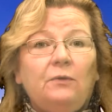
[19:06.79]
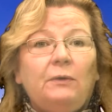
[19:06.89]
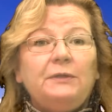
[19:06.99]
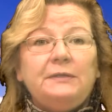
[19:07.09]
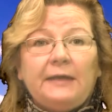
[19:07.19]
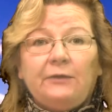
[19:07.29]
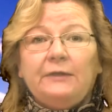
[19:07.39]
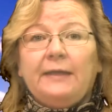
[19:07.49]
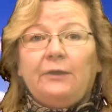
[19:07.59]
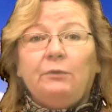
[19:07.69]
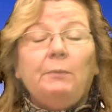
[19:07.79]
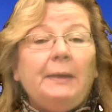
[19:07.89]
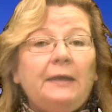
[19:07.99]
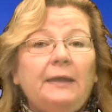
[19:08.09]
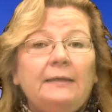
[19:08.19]
while the town and county
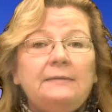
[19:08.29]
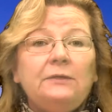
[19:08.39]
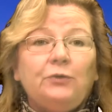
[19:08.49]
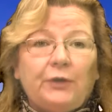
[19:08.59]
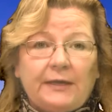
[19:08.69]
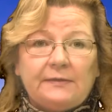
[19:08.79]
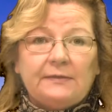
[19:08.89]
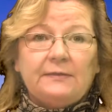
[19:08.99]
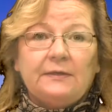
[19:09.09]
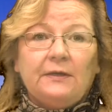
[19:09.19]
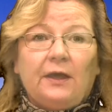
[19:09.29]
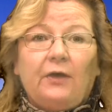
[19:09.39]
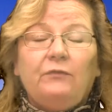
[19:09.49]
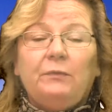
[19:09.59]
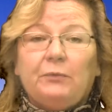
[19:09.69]
remain at 0 cases
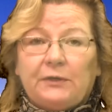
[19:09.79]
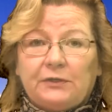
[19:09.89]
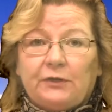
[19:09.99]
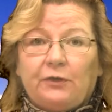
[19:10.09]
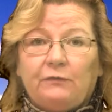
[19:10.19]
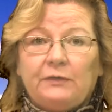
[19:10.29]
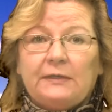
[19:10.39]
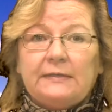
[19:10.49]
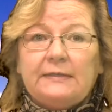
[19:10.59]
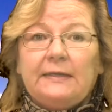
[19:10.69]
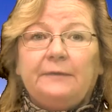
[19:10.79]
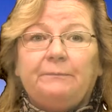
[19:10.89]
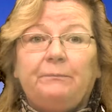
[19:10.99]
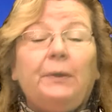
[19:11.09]
of the Project COVID-19.